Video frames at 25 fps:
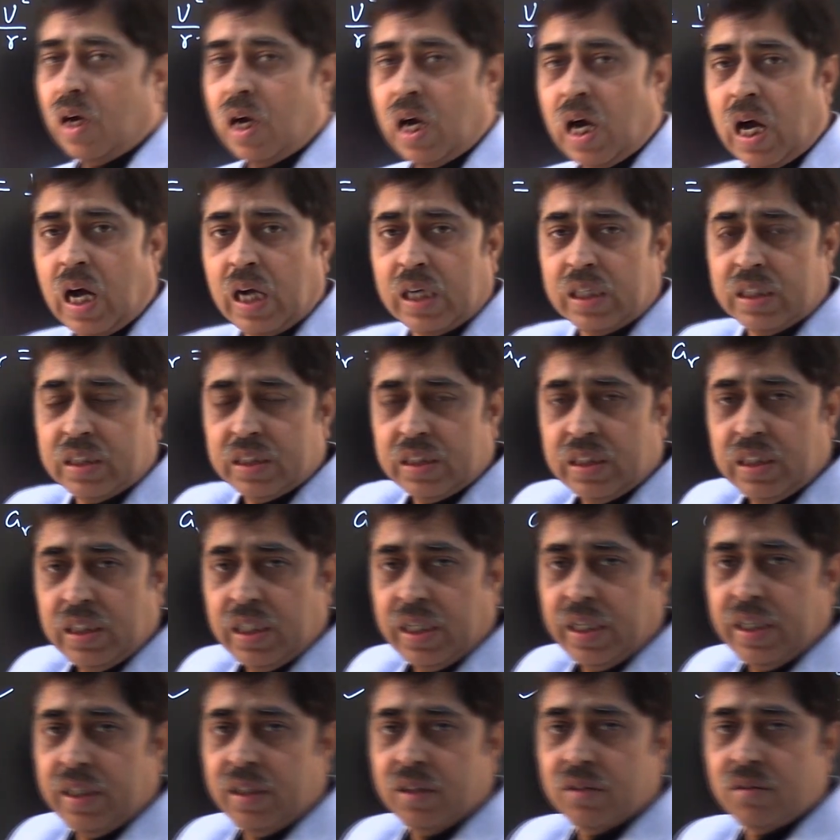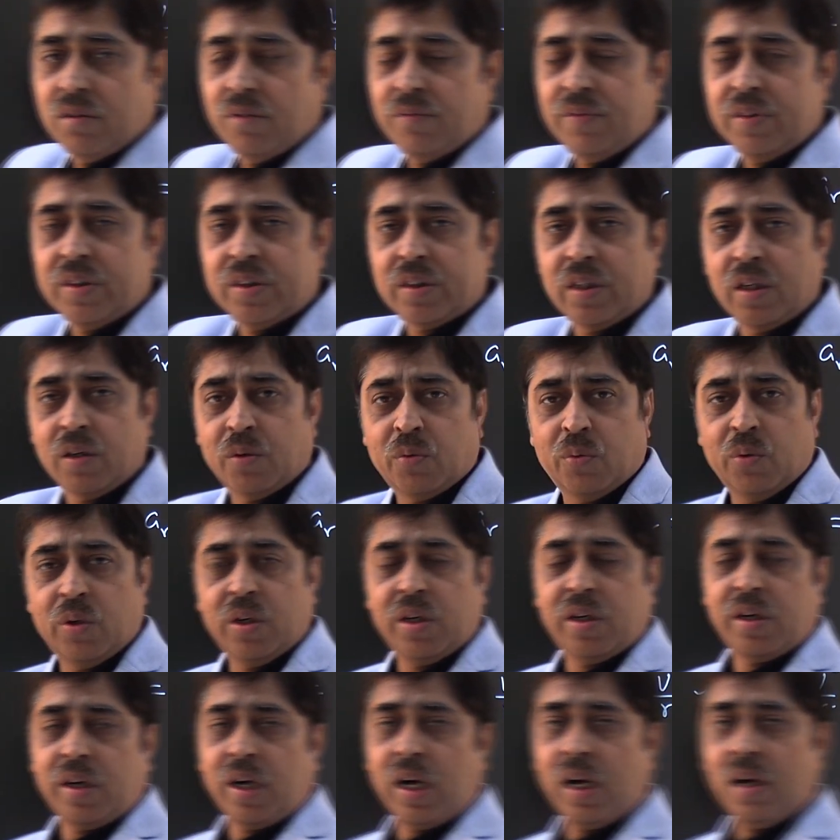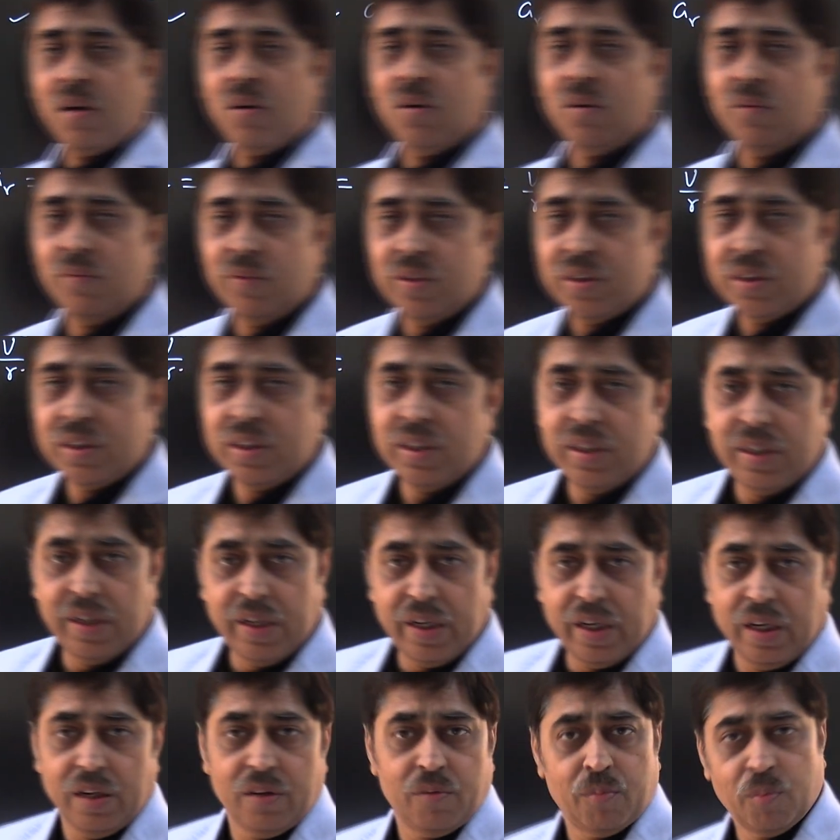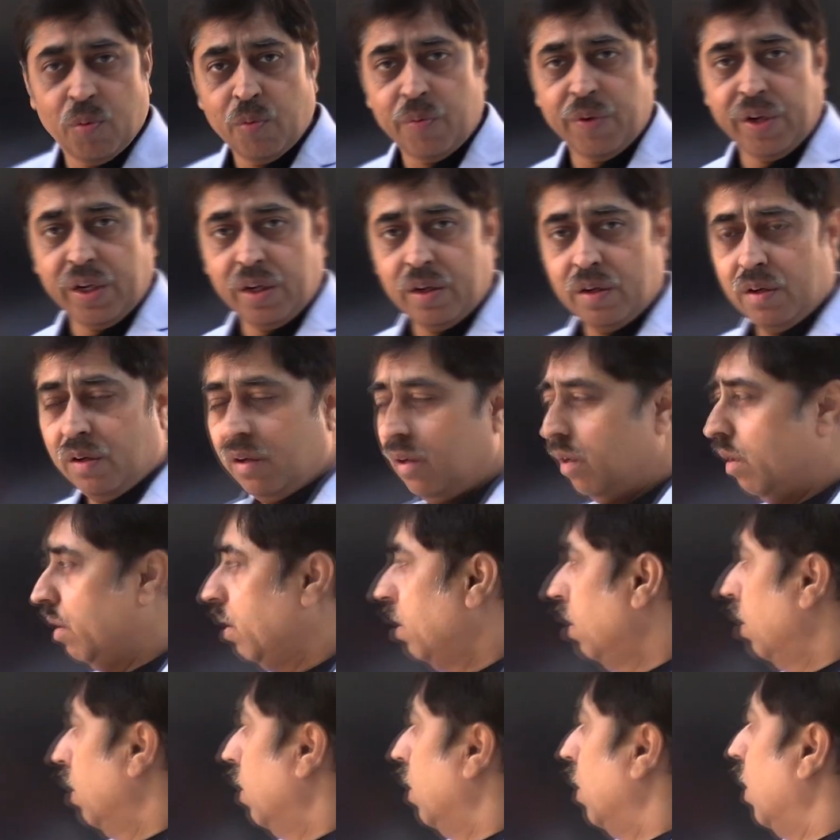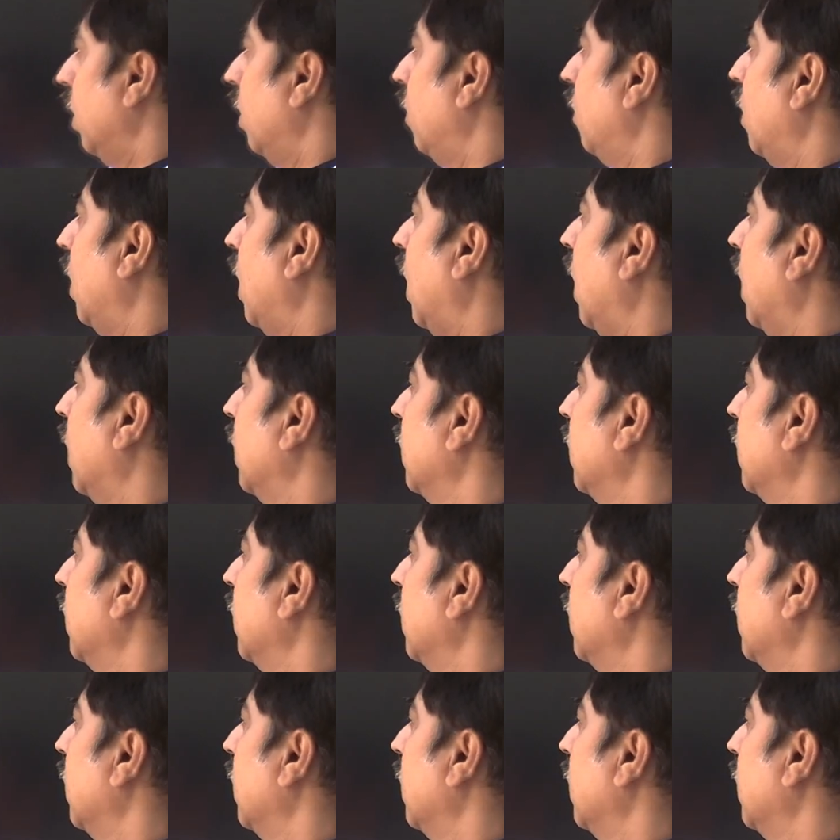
R is the radius of the circular track on which the train is moving. Now, R